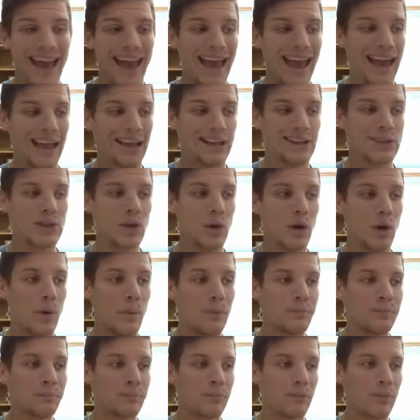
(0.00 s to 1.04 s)
And
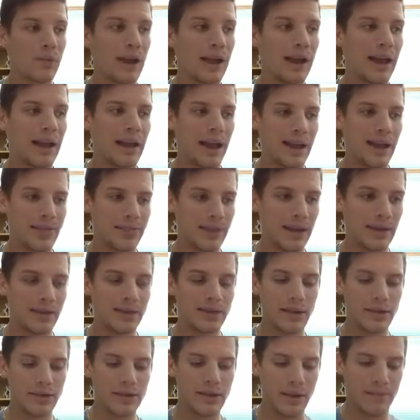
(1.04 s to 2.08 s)
so again, I
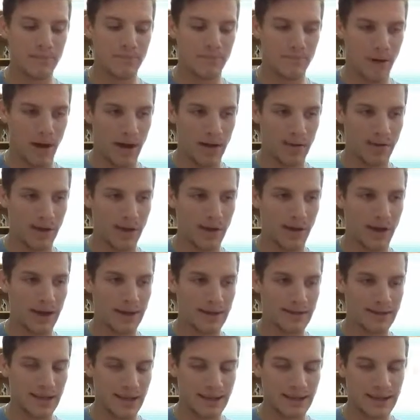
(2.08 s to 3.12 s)
think there
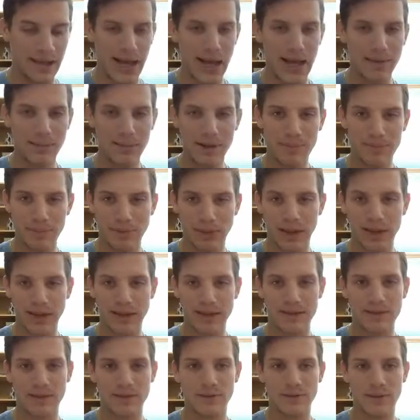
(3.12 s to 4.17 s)
is a time and a
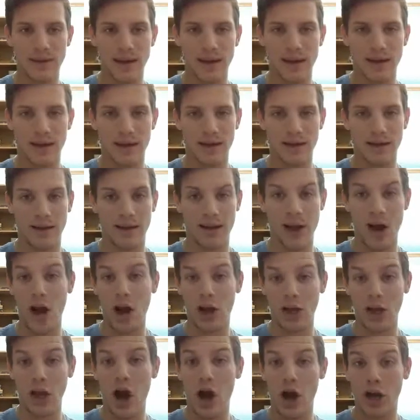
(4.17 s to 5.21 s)
place and an
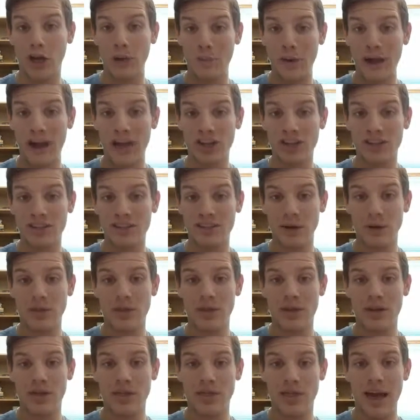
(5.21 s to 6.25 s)
occupations out
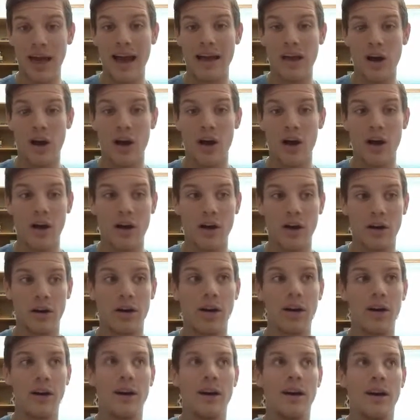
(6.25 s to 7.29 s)
there that are